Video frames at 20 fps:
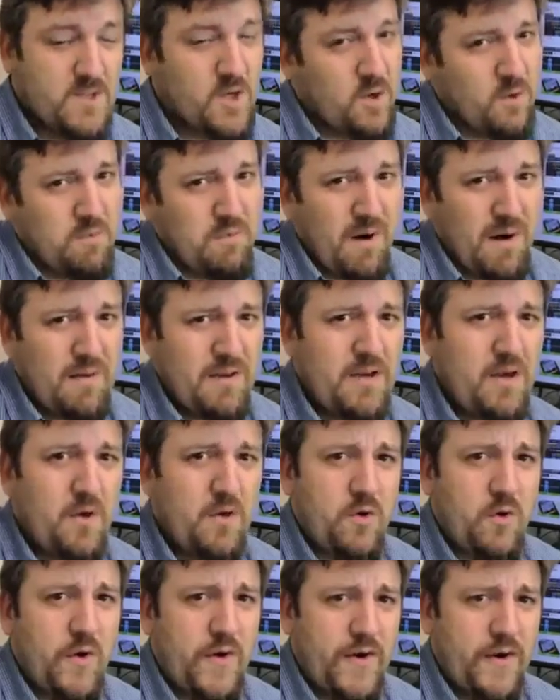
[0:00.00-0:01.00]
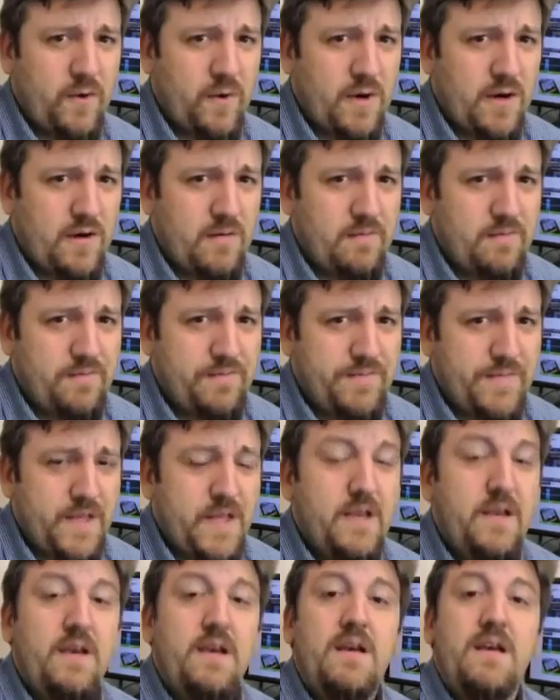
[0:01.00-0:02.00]
So probably no new hardware.
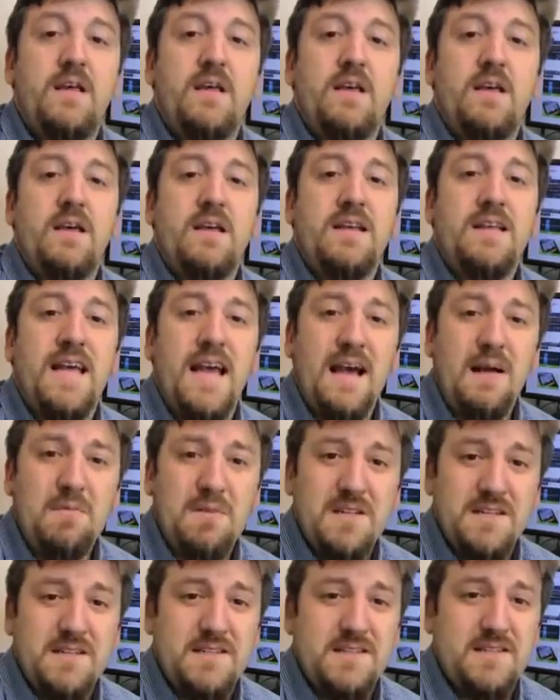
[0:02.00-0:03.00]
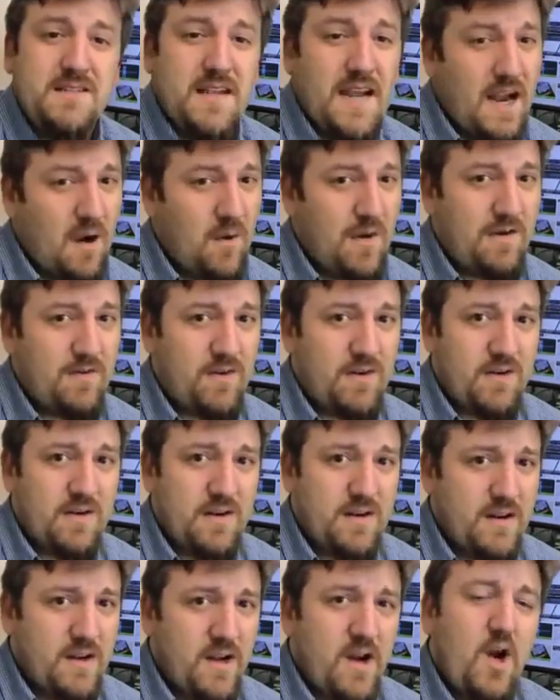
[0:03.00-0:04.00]
Tablets,
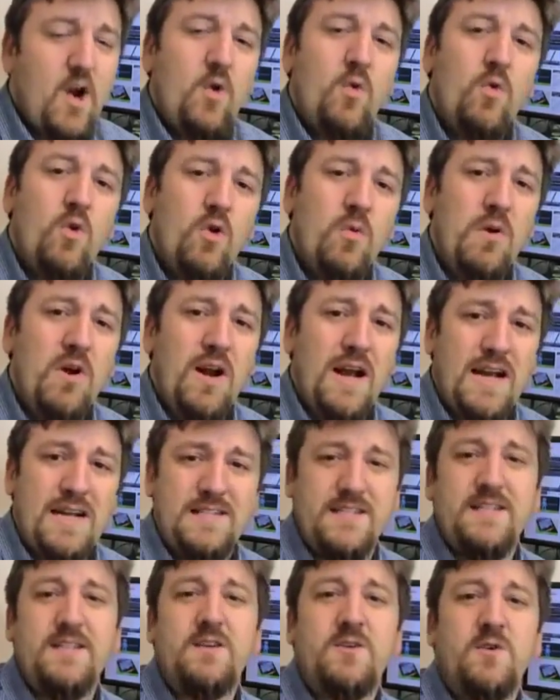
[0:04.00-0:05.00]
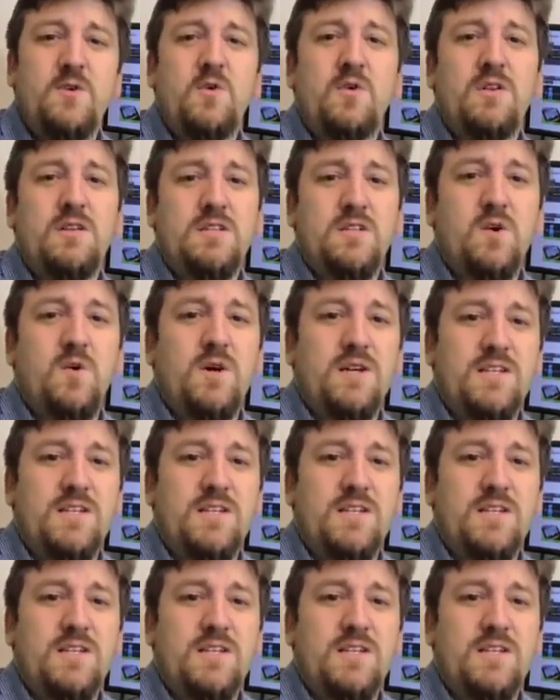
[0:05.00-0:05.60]
however. Rumor has it Google is